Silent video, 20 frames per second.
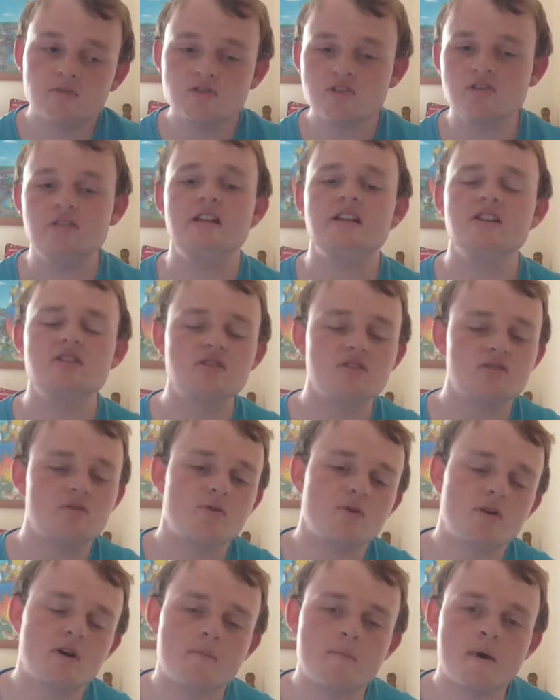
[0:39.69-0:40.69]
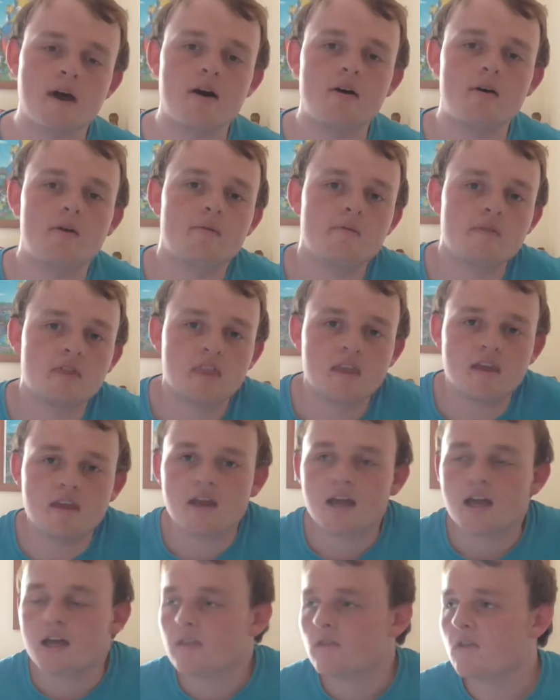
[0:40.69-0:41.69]
So let's talk about
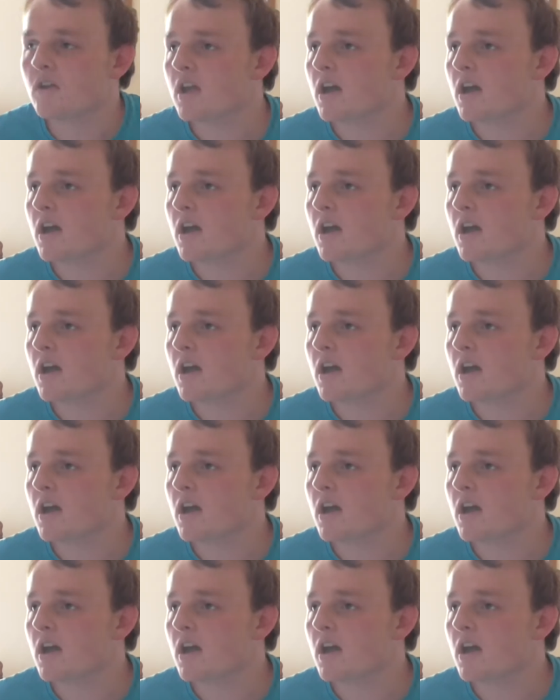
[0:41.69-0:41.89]
the